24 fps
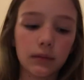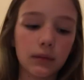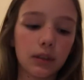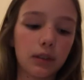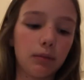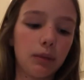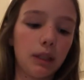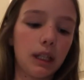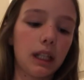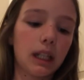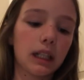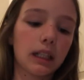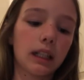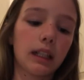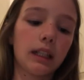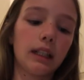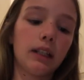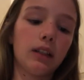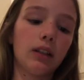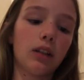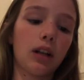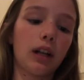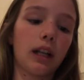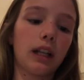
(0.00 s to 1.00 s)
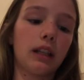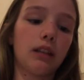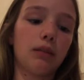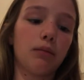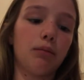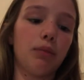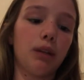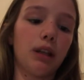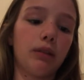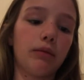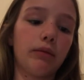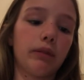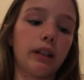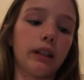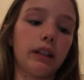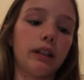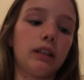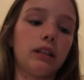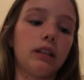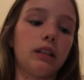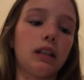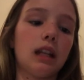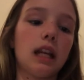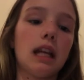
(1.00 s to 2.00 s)
Because I did not get the big one,
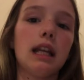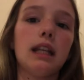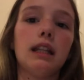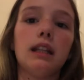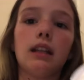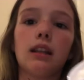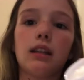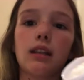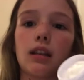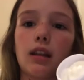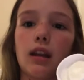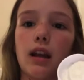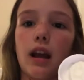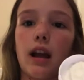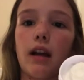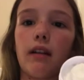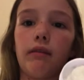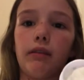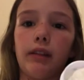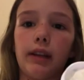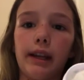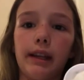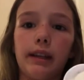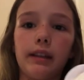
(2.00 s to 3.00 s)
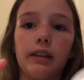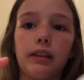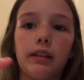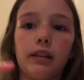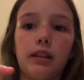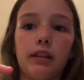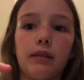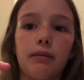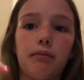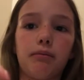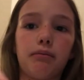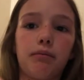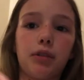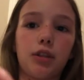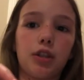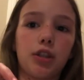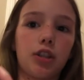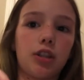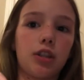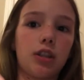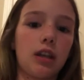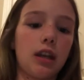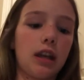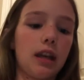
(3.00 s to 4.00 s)
it doesn't have, like, the
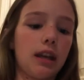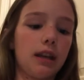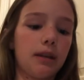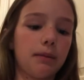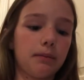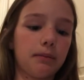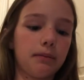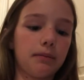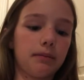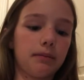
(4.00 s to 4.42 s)
push thing.